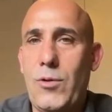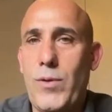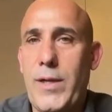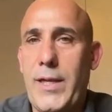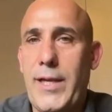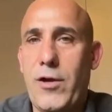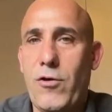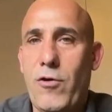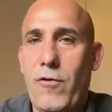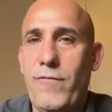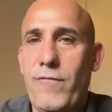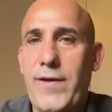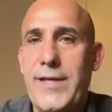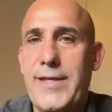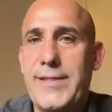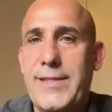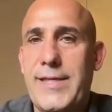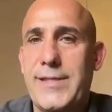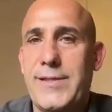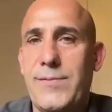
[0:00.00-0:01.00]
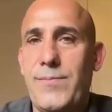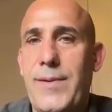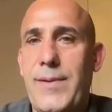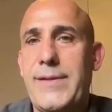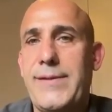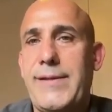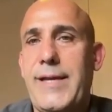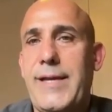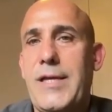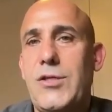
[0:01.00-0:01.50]
really convey this
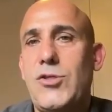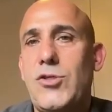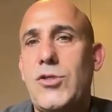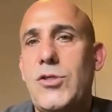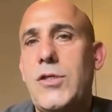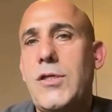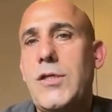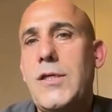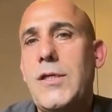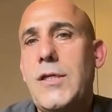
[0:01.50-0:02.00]
message